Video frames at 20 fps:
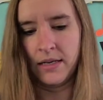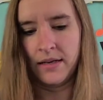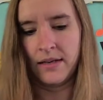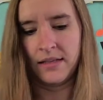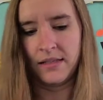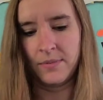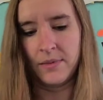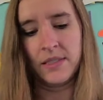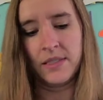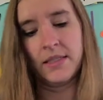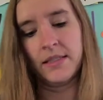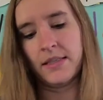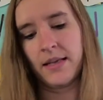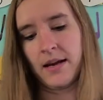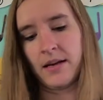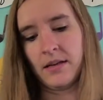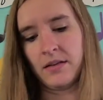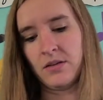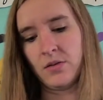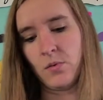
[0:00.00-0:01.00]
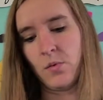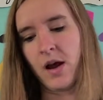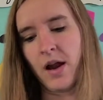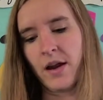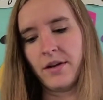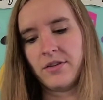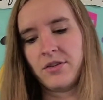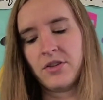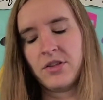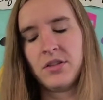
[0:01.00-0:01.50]
husband decided to
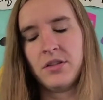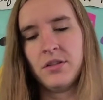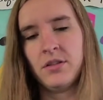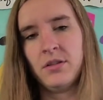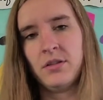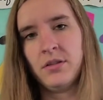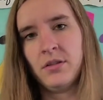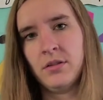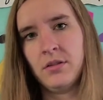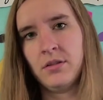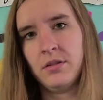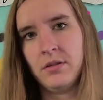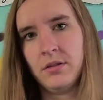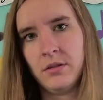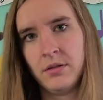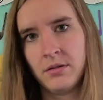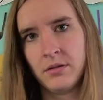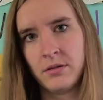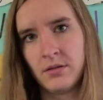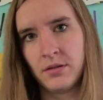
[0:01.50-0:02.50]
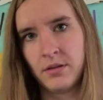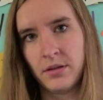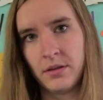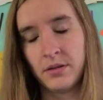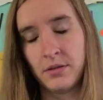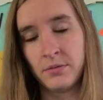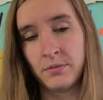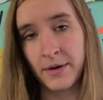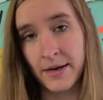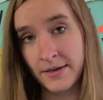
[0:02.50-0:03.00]
watch
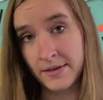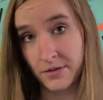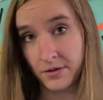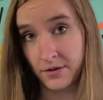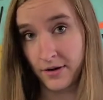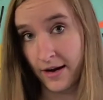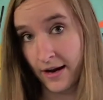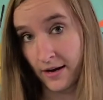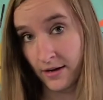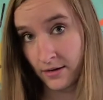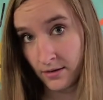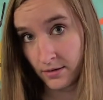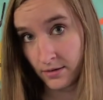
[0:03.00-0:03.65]
Eraserhead.